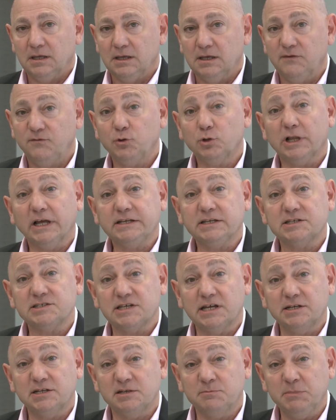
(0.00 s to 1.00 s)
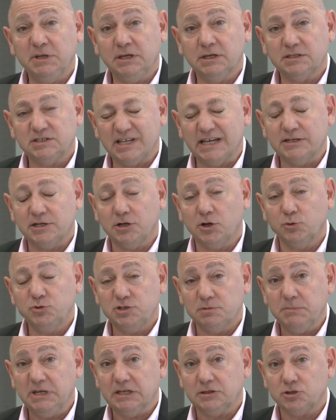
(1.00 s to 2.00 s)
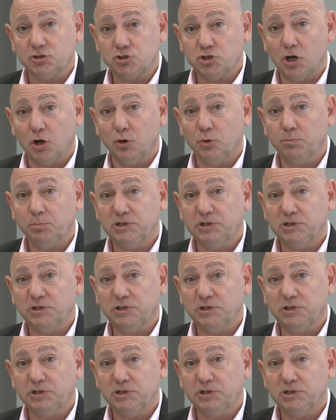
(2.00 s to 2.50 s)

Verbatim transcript: If you'd like to send, to me, send a note to me at the show,